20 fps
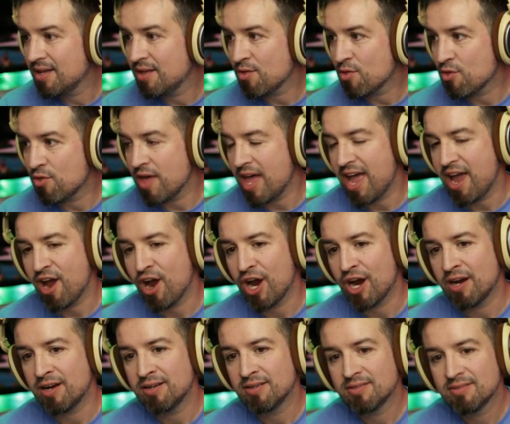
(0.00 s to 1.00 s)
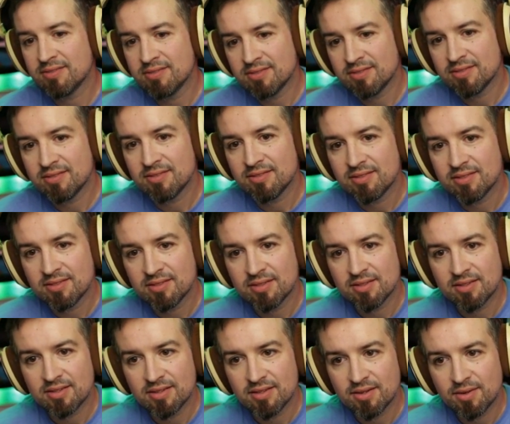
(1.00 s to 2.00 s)
their
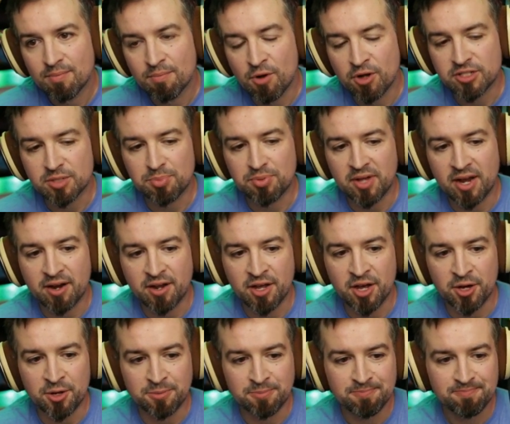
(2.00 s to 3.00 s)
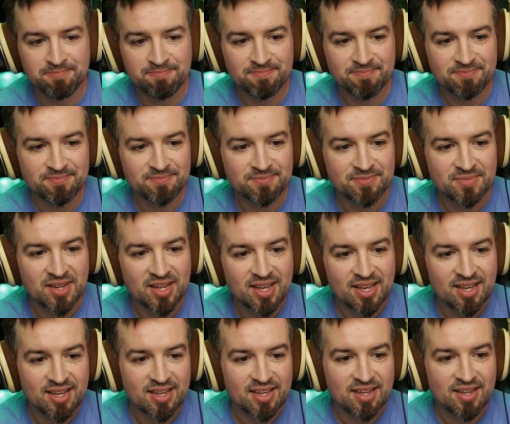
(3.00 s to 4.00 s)
multiplayer code.
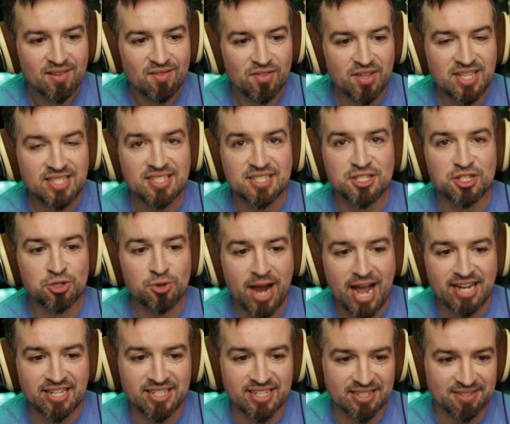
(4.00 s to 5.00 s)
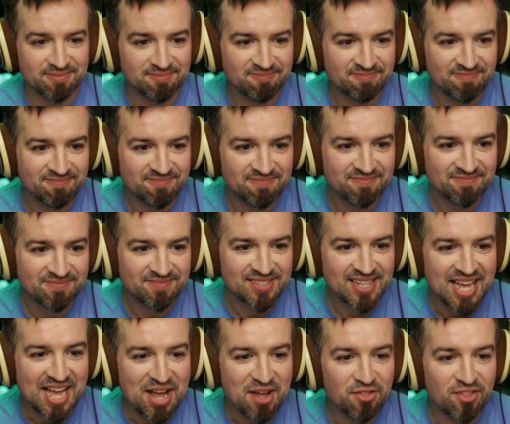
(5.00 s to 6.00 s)
This is tragic.
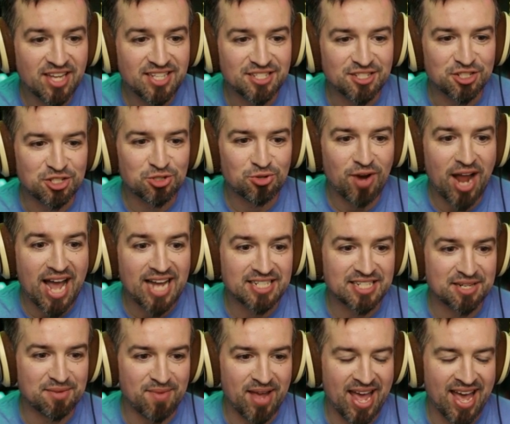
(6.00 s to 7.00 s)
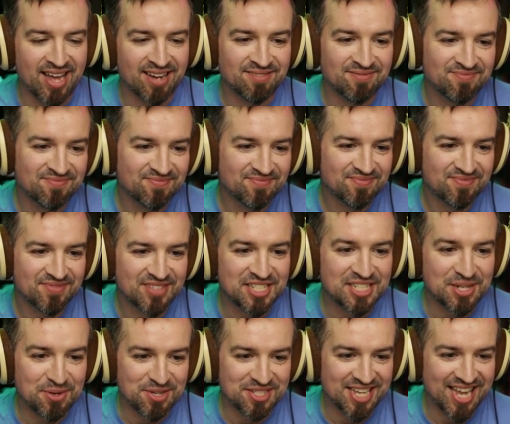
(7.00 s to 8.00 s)
This is tragic, man. This
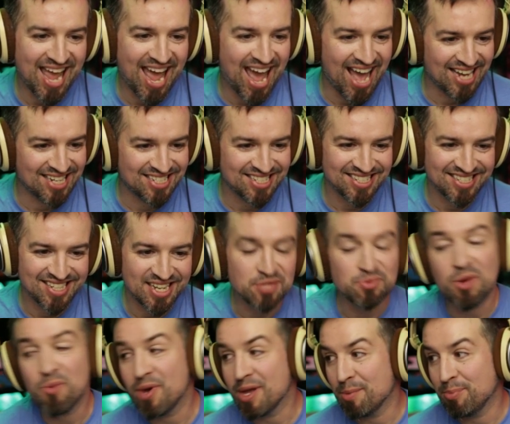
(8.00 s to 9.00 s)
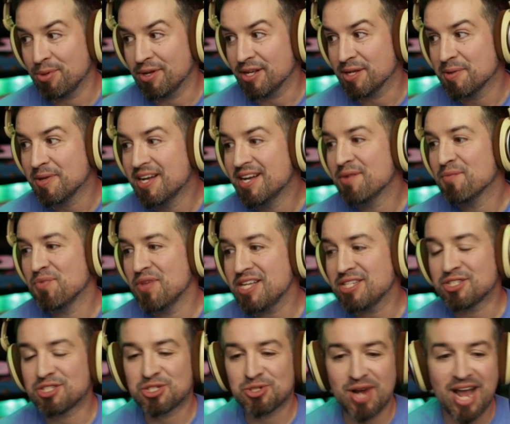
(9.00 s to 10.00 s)
shit was cash. That's one way to put it.
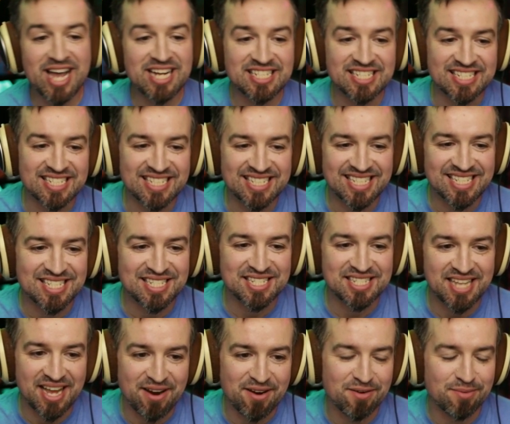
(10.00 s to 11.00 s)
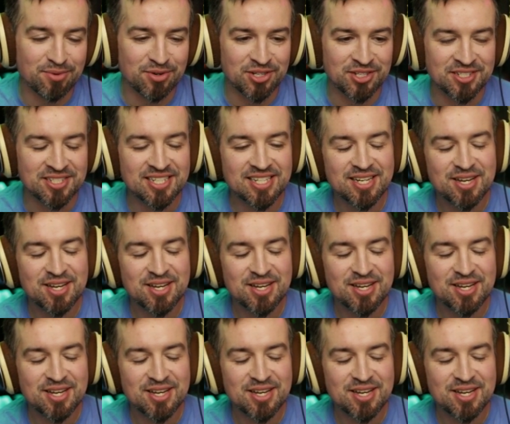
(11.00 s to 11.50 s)
This is tragic. This is terrible.